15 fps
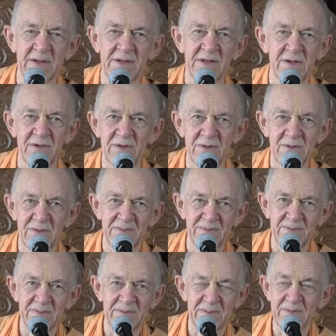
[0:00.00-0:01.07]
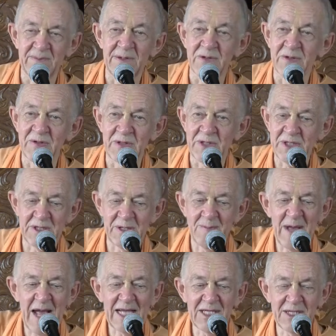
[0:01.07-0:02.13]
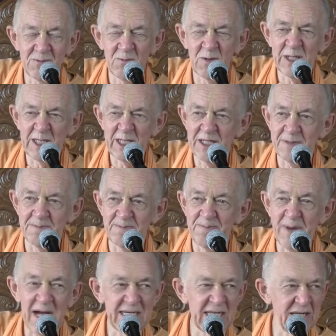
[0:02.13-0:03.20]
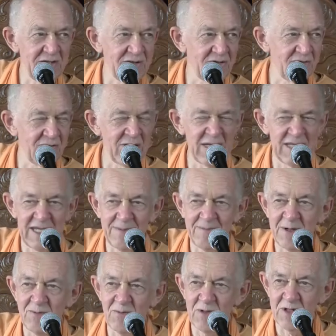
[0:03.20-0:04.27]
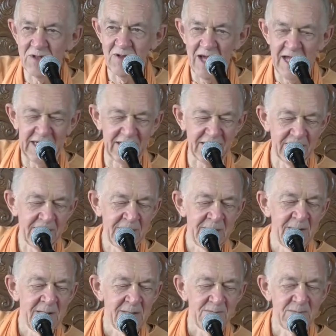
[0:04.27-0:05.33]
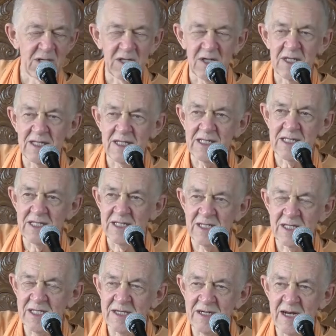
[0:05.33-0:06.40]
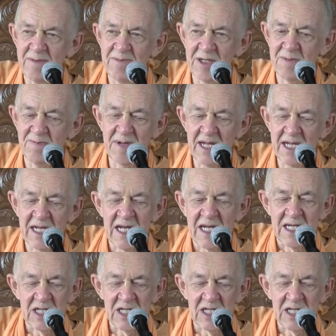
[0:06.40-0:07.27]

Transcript: So you could just imagine what this Bakasura demon was like because he's described as being